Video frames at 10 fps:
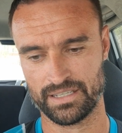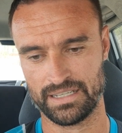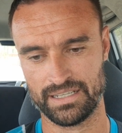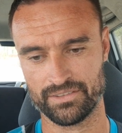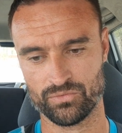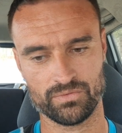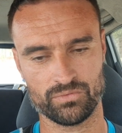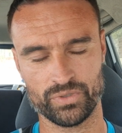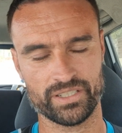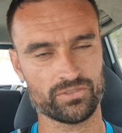And
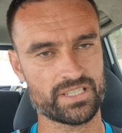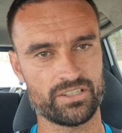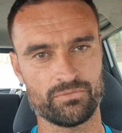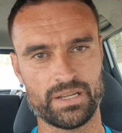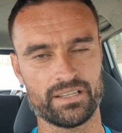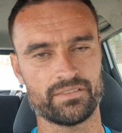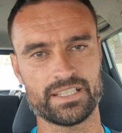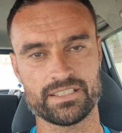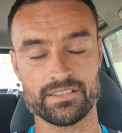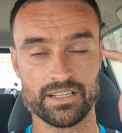we continue many of
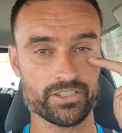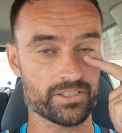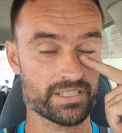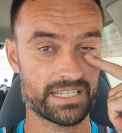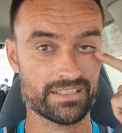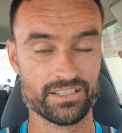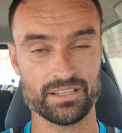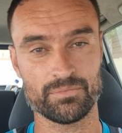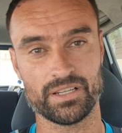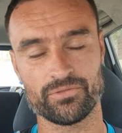these discussions inside
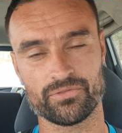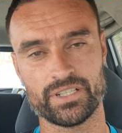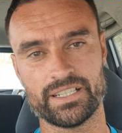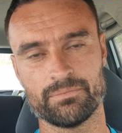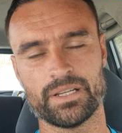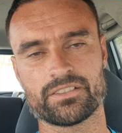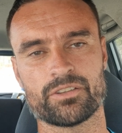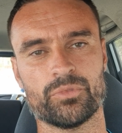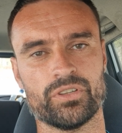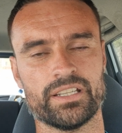my free men's
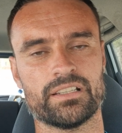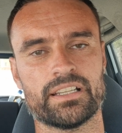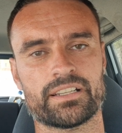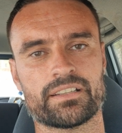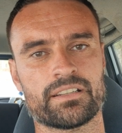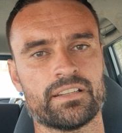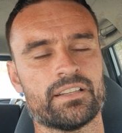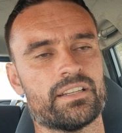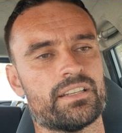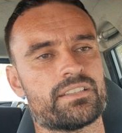community. Link
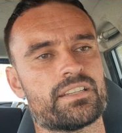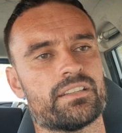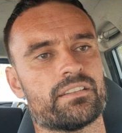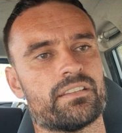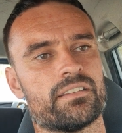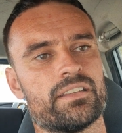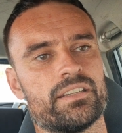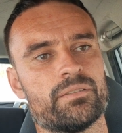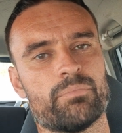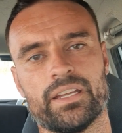is in
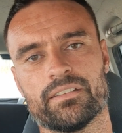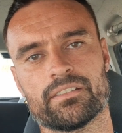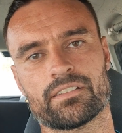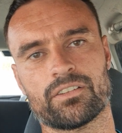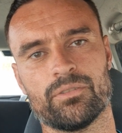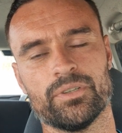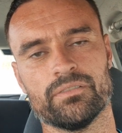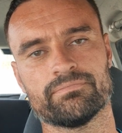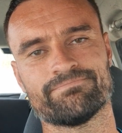the pinned comment.